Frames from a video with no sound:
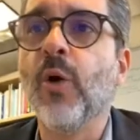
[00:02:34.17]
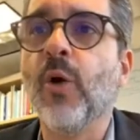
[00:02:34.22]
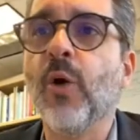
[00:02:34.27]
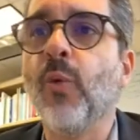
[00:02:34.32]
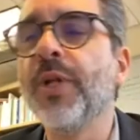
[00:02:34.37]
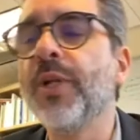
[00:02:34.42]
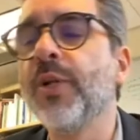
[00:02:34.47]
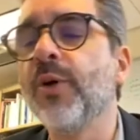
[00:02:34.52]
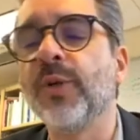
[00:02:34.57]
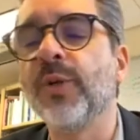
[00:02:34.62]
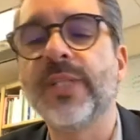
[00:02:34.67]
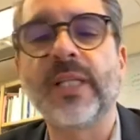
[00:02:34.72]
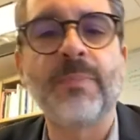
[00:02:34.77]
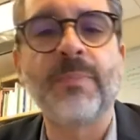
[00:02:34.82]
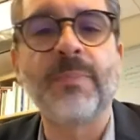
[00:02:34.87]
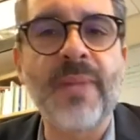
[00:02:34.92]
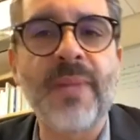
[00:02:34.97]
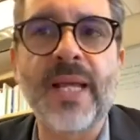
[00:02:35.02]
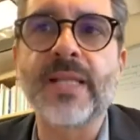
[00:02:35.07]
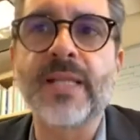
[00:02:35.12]
We know that
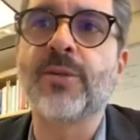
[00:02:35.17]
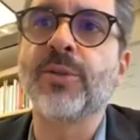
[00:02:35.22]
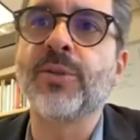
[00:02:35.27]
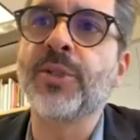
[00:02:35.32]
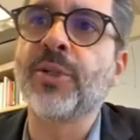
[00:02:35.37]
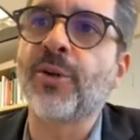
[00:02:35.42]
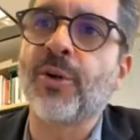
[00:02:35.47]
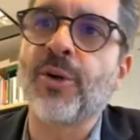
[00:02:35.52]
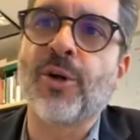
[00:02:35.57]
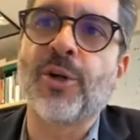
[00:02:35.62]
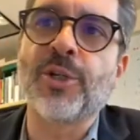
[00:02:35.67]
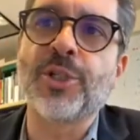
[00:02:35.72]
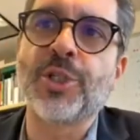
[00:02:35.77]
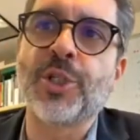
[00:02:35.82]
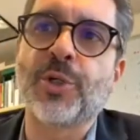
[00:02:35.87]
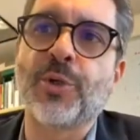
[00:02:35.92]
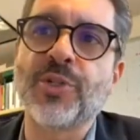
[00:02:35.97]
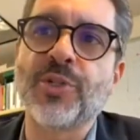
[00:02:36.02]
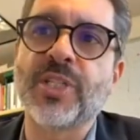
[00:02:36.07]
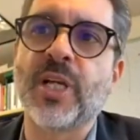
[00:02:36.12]
mental,
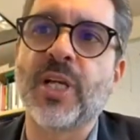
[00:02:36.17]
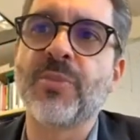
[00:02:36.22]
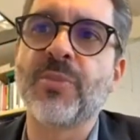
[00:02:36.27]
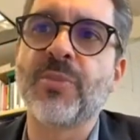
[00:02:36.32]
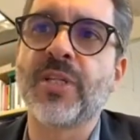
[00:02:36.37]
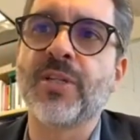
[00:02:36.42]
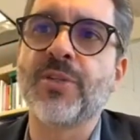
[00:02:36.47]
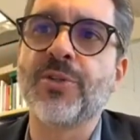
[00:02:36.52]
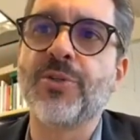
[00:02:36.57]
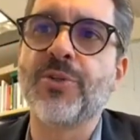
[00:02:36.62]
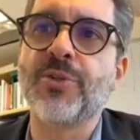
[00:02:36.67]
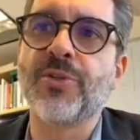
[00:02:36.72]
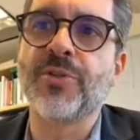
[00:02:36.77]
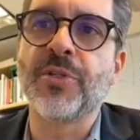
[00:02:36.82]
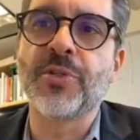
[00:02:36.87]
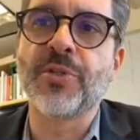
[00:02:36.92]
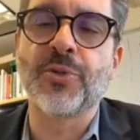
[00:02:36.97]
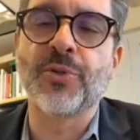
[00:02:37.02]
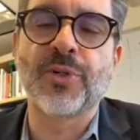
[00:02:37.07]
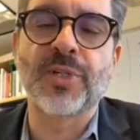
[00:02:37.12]
neurological, substance use
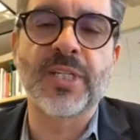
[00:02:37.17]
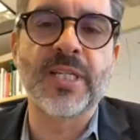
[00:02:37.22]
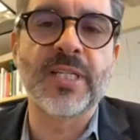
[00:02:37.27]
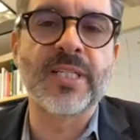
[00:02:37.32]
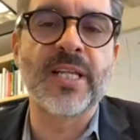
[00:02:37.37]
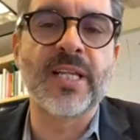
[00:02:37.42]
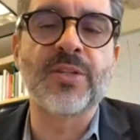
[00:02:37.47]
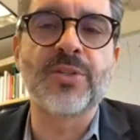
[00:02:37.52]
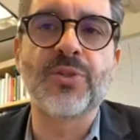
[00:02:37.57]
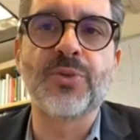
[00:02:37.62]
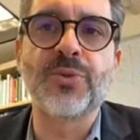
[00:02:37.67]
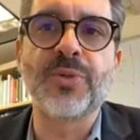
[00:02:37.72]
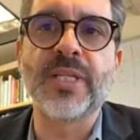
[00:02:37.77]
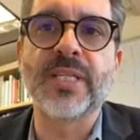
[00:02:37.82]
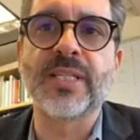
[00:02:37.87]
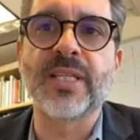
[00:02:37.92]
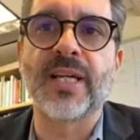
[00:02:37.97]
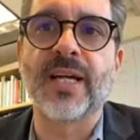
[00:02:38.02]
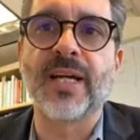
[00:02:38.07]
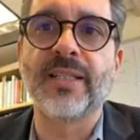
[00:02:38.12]
disorders and
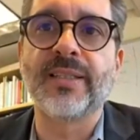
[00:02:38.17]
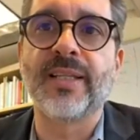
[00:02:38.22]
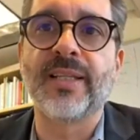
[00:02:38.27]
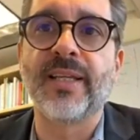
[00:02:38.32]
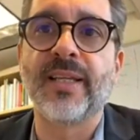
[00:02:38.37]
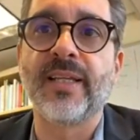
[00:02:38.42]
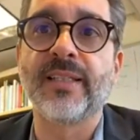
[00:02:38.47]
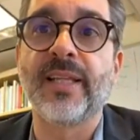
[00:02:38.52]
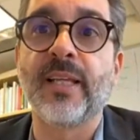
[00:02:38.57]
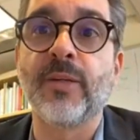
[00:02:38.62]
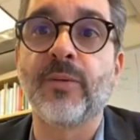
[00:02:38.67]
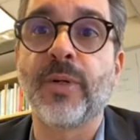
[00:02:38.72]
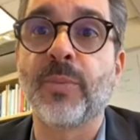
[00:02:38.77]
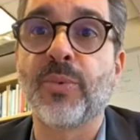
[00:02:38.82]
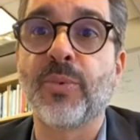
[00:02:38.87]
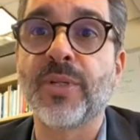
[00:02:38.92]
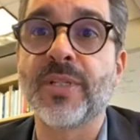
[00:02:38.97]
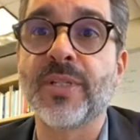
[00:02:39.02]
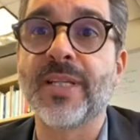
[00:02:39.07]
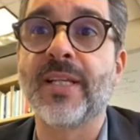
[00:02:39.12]
suicide, they, they
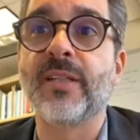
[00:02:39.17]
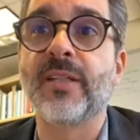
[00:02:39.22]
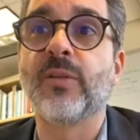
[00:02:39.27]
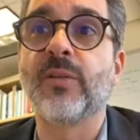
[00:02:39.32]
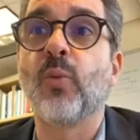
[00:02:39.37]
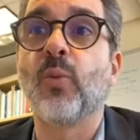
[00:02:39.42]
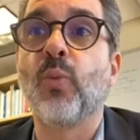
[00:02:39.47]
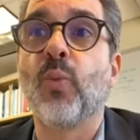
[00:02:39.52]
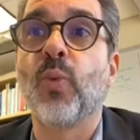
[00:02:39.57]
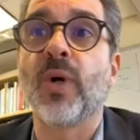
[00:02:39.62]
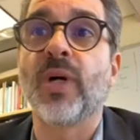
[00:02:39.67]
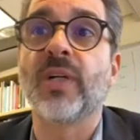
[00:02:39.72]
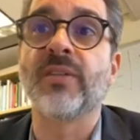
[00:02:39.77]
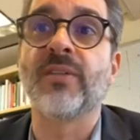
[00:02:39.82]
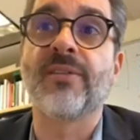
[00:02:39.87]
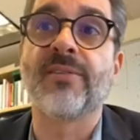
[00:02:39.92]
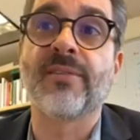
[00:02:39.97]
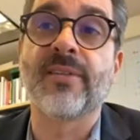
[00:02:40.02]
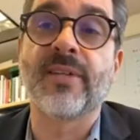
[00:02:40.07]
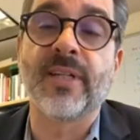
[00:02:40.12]
represent one
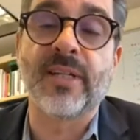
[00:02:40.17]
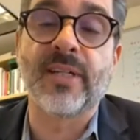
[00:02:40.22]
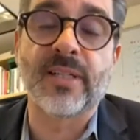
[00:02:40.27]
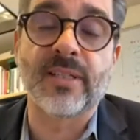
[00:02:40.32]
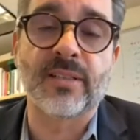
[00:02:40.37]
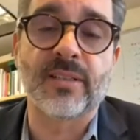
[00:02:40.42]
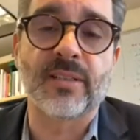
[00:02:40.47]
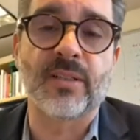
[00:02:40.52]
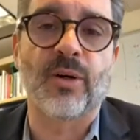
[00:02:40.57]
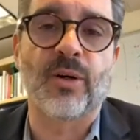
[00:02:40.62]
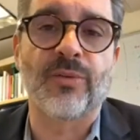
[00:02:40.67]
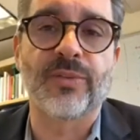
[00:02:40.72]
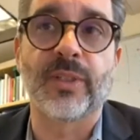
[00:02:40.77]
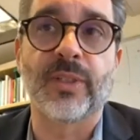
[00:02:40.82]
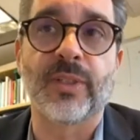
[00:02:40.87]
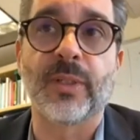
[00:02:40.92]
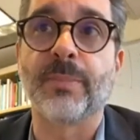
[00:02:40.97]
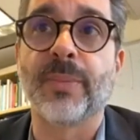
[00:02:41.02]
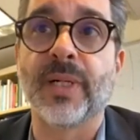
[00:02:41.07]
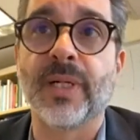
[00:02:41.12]
third of
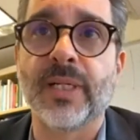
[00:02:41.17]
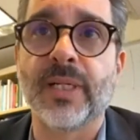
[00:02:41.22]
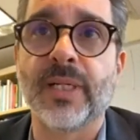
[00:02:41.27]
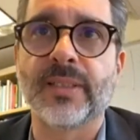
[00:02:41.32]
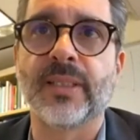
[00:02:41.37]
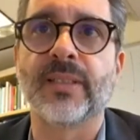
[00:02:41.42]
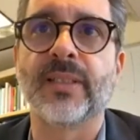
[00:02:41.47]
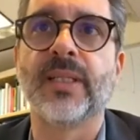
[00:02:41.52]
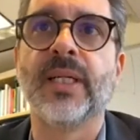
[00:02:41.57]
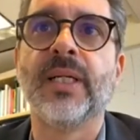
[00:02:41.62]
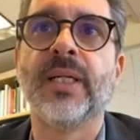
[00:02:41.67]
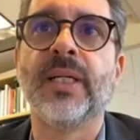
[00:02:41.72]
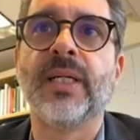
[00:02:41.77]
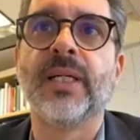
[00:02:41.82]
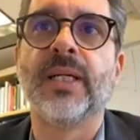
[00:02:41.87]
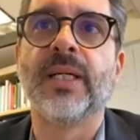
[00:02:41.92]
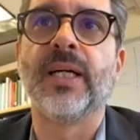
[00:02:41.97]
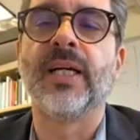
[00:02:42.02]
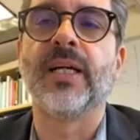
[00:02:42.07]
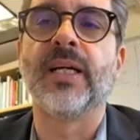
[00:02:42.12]
the burden
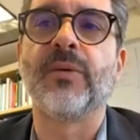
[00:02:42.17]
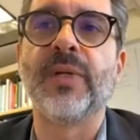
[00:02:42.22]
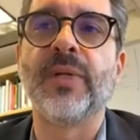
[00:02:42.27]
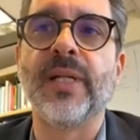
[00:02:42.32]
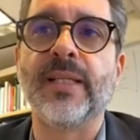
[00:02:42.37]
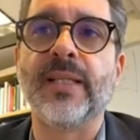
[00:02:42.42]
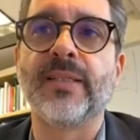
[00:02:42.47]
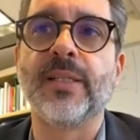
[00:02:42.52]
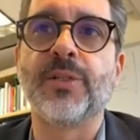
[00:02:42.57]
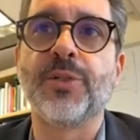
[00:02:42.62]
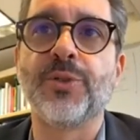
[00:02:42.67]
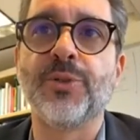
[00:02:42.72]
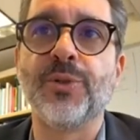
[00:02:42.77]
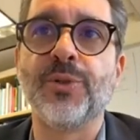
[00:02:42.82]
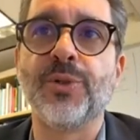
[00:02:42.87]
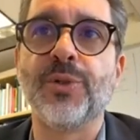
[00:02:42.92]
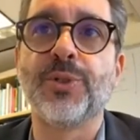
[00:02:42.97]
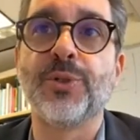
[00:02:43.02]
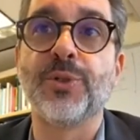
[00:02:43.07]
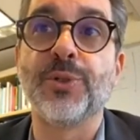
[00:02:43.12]
uh, related
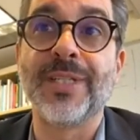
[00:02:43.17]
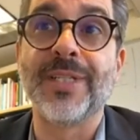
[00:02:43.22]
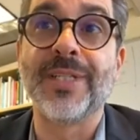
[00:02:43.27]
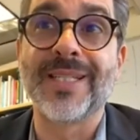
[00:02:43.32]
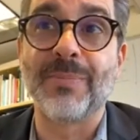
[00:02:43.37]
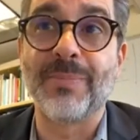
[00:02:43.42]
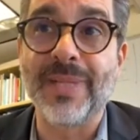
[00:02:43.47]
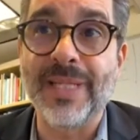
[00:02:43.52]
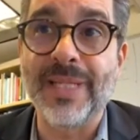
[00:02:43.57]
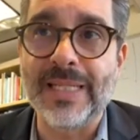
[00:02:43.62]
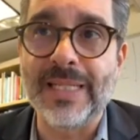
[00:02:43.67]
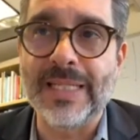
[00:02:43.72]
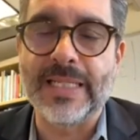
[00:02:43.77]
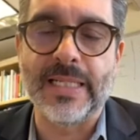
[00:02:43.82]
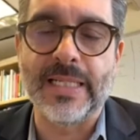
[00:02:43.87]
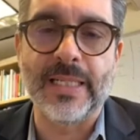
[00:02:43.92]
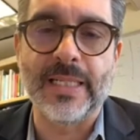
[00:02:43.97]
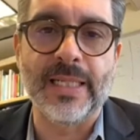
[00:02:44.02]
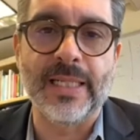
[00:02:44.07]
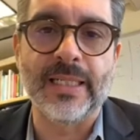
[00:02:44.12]
to, to
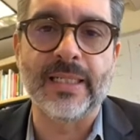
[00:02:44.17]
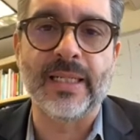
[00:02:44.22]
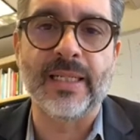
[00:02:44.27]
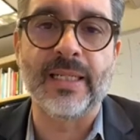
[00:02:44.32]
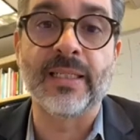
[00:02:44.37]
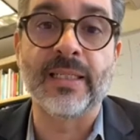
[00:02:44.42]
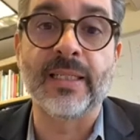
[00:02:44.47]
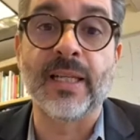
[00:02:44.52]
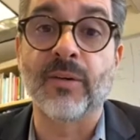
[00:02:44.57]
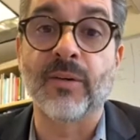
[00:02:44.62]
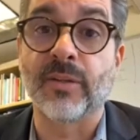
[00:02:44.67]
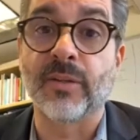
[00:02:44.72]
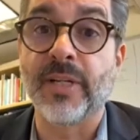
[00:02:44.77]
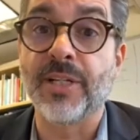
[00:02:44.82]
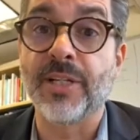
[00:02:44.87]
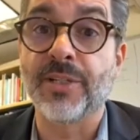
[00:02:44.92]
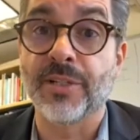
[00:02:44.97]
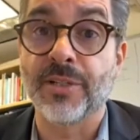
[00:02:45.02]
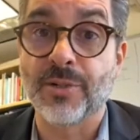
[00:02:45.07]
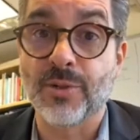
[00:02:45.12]
disability in, in our
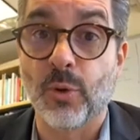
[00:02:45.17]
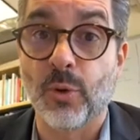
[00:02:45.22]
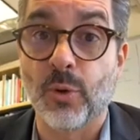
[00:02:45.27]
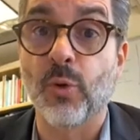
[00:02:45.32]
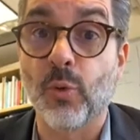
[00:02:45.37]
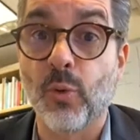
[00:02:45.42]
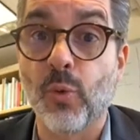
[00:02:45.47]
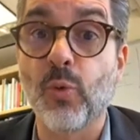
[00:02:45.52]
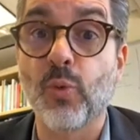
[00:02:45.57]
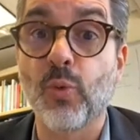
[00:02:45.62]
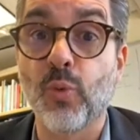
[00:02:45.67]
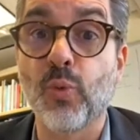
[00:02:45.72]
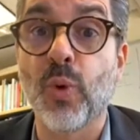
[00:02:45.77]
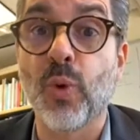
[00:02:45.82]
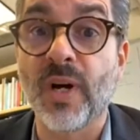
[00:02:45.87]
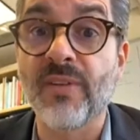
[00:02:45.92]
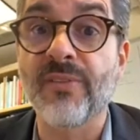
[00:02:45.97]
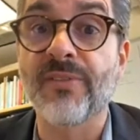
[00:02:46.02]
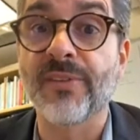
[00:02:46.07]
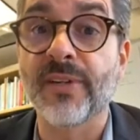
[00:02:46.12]
region. So
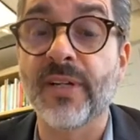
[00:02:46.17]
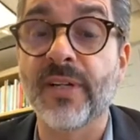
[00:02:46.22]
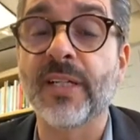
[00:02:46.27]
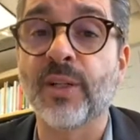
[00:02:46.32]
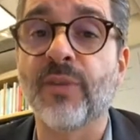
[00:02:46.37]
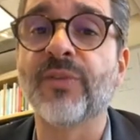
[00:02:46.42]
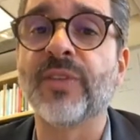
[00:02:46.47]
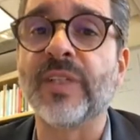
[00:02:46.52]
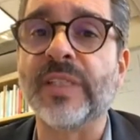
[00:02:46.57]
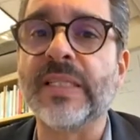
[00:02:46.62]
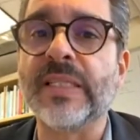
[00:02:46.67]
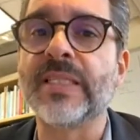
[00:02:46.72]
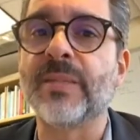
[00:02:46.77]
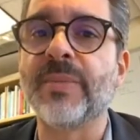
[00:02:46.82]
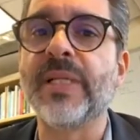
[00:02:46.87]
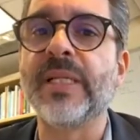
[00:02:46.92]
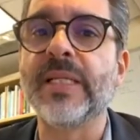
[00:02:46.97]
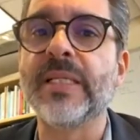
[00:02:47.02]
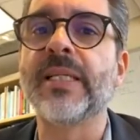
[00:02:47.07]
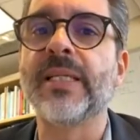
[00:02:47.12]
one third of the
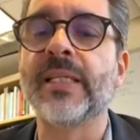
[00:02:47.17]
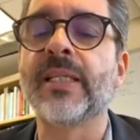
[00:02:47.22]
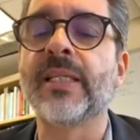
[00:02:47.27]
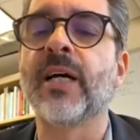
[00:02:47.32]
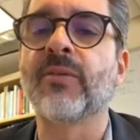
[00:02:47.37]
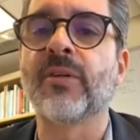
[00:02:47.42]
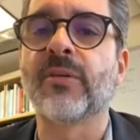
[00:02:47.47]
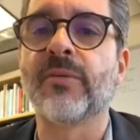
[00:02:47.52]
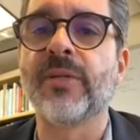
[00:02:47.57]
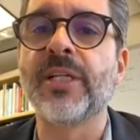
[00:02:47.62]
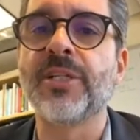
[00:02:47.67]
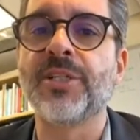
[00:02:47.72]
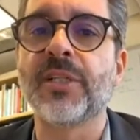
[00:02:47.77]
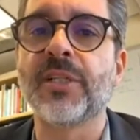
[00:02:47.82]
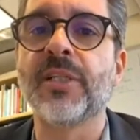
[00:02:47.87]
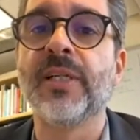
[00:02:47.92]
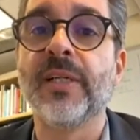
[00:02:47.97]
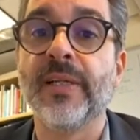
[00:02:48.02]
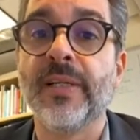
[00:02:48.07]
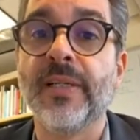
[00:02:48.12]
disability in our region
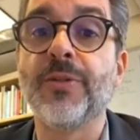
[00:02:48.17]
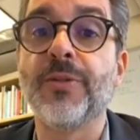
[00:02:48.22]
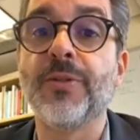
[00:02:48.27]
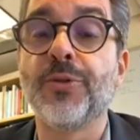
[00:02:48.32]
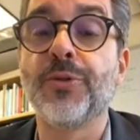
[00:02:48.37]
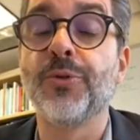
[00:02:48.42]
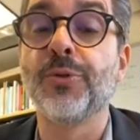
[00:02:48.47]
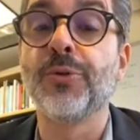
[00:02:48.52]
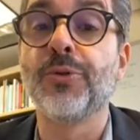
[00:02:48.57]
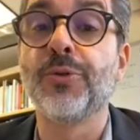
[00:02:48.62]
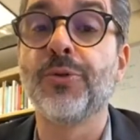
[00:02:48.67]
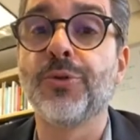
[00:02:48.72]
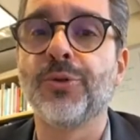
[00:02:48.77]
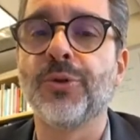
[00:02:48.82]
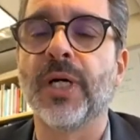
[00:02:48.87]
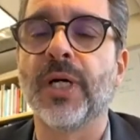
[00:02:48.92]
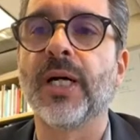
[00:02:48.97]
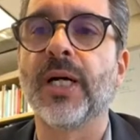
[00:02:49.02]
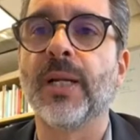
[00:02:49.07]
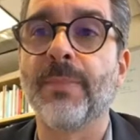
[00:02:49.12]
is due to
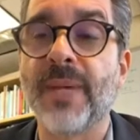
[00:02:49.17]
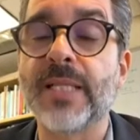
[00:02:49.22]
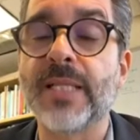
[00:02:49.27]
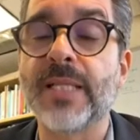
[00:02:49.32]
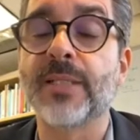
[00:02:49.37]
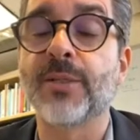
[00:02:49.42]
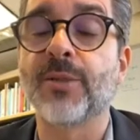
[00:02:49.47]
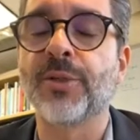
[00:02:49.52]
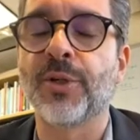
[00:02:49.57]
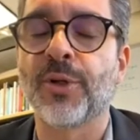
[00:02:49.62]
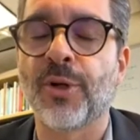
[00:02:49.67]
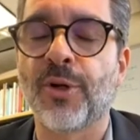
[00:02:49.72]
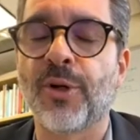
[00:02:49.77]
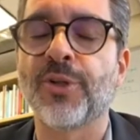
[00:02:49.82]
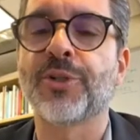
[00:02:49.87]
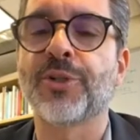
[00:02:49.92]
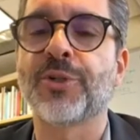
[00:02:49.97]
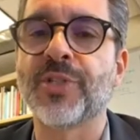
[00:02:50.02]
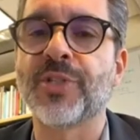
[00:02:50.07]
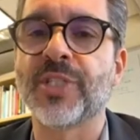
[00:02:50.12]
uh, mental
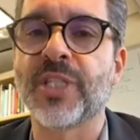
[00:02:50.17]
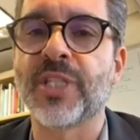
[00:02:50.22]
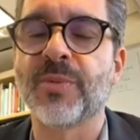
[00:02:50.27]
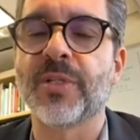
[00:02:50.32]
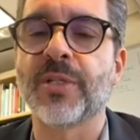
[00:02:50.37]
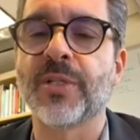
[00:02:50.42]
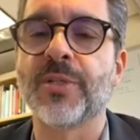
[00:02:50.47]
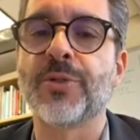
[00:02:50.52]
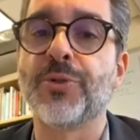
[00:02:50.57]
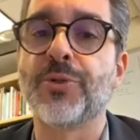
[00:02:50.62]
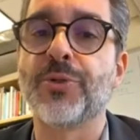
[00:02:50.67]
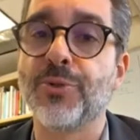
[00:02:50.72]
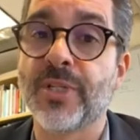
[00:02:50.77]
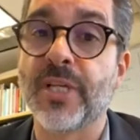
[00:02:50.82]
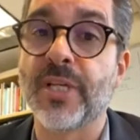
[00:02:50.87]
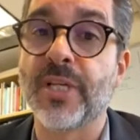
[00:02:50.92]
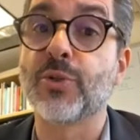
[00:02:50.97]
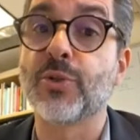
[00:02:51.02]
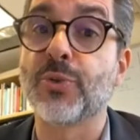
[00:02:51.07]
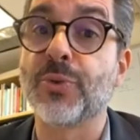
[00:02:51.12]
neurological substance use
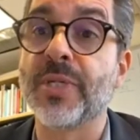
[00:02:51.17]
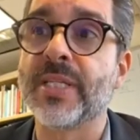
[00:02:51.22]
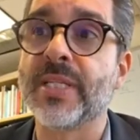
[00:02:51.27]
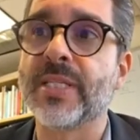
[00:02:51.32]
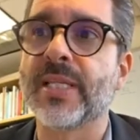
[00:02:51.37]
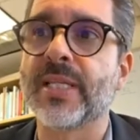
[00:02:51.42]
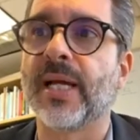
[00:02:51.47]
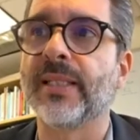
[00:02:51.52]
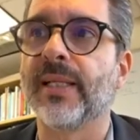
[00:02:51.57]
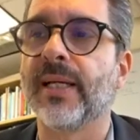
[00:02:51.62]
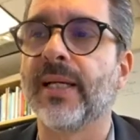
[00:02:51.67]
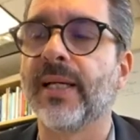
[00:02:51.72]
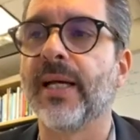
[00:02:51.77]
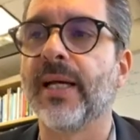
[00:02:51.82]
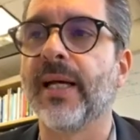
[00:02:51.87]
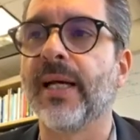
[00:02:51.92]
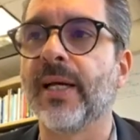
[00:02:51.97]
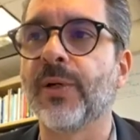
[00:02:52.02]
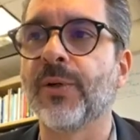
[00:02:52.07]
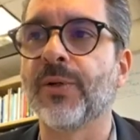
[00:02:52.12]
and suicide uh, uh
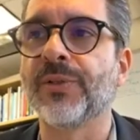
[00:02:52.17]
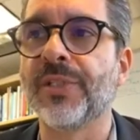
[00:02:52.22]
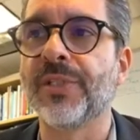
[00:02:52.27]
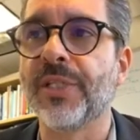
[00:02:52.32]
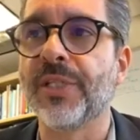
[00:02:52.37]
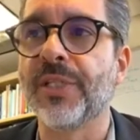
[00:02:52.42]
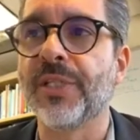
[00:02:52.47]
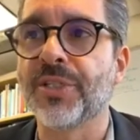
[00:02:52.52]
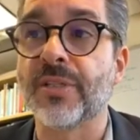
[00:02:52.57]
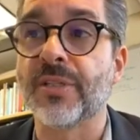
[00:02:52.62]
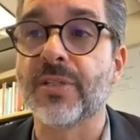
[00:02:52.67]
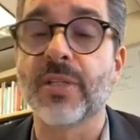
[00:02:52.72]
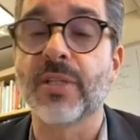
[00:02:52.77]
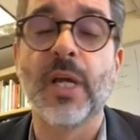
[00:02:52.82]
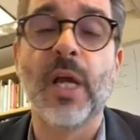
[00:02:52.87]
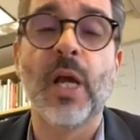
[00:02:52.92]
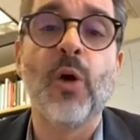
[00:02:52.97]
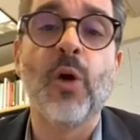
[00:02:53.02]
conditions.